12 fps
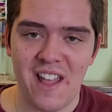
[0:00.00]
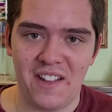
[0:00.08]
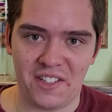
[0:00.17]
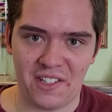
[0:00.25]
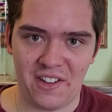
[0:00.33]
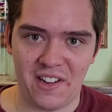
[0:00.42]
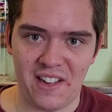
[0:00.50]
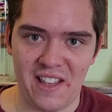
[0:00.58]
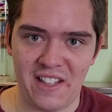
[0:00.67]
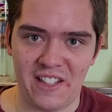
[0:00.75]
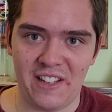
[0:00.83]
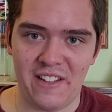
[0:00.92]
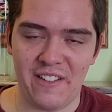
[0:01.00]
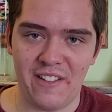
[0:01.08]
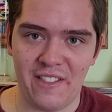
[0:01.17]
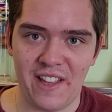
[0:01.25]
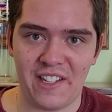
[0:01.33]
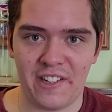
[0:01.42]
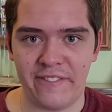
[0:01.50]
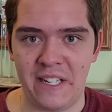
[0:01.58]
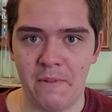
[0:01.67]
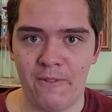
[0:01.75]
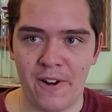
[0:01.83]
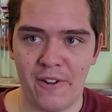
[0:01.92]
it's a good, easy thing to
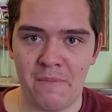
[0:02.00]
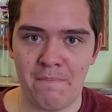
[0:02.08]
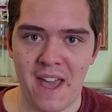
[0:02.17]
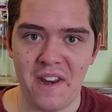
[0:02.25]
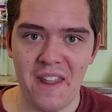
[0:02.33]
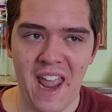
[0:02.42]
read before I go to bed,